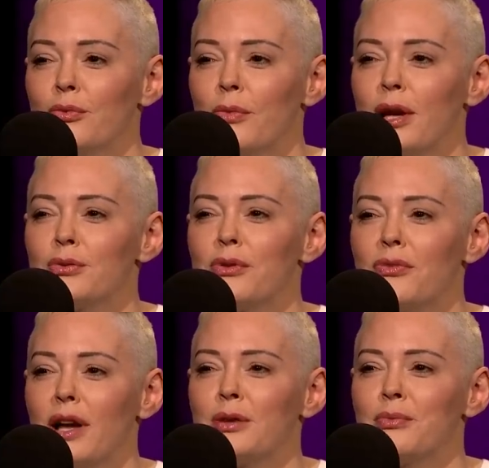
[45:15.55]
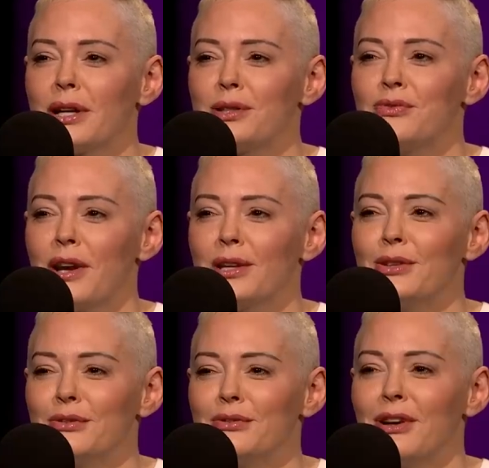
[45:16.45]
might as well fight the biggest fight you
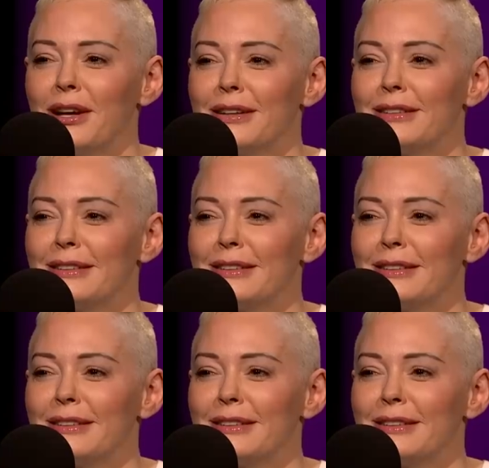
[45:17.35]
can fight